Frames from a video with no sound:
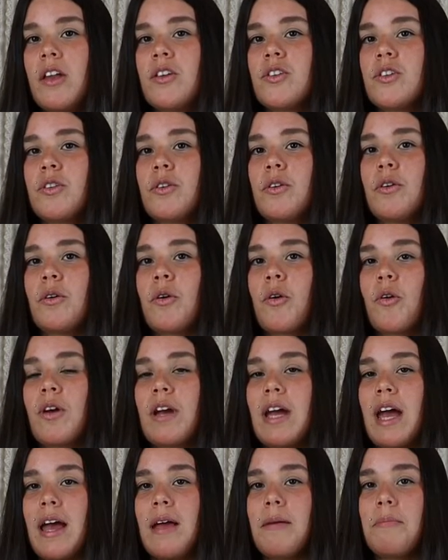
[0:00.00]
to
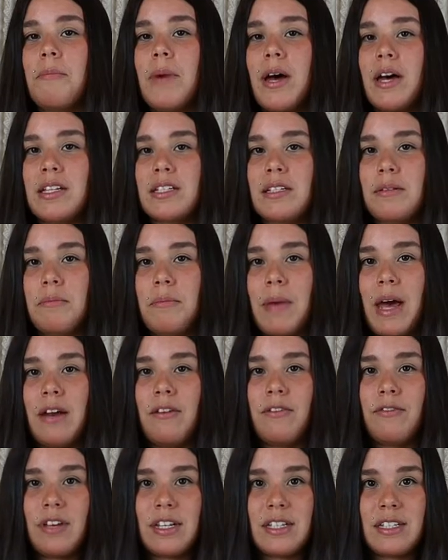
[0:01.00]
create master
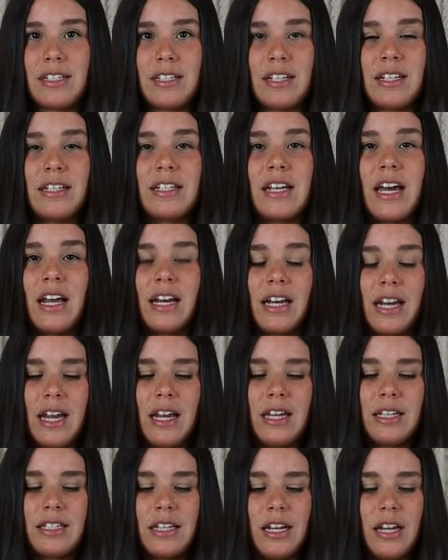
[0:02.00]
manifesting
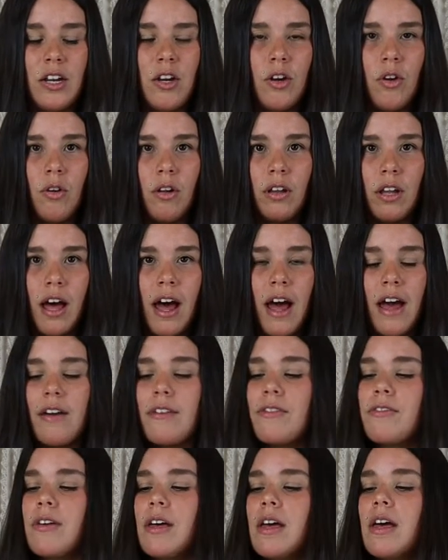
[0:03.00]
techniques in your
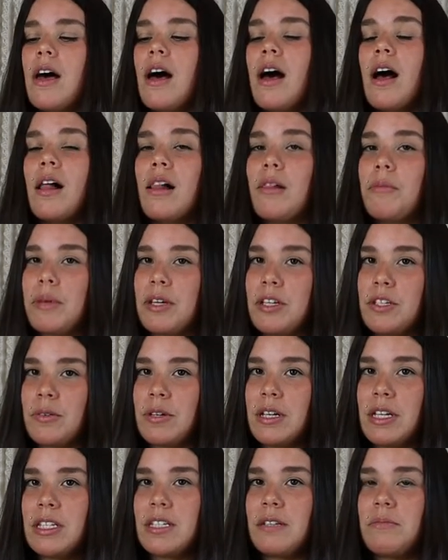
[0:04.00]
life. I'll be
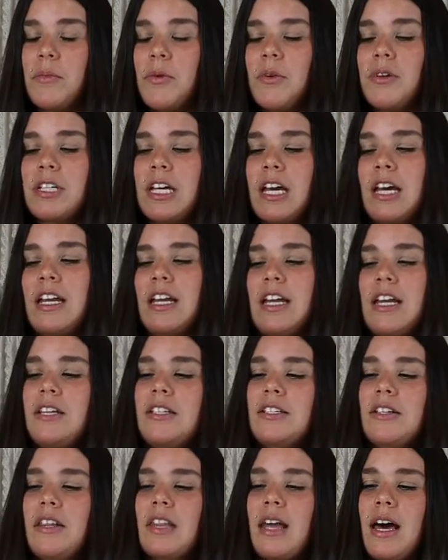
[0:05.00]
doing some more
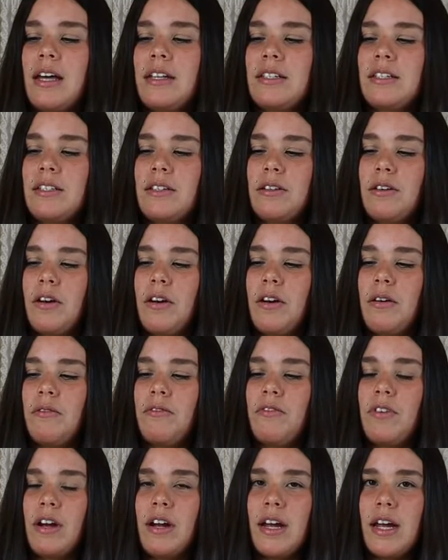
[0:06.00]
techniques on that, so
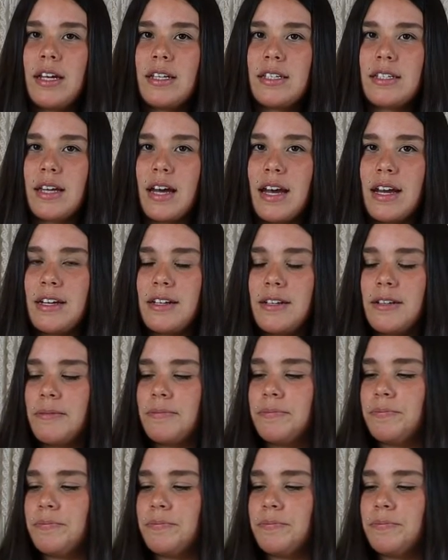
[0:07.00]
very excited.